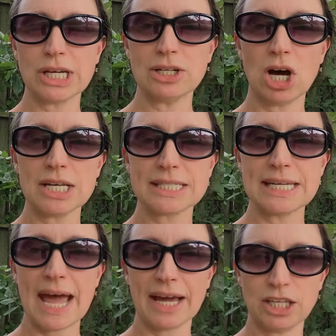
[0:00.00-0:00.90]
and
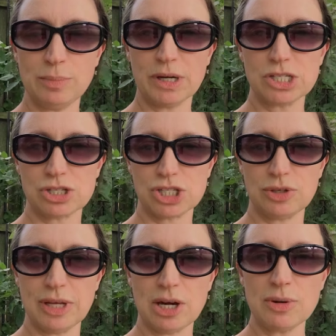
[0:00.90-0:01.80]
Austin Acupuncture
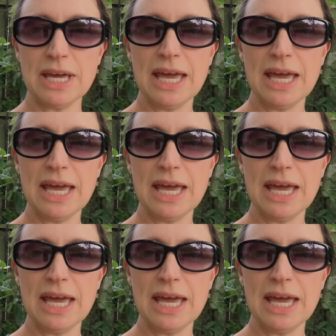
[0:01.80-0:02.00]
Studio.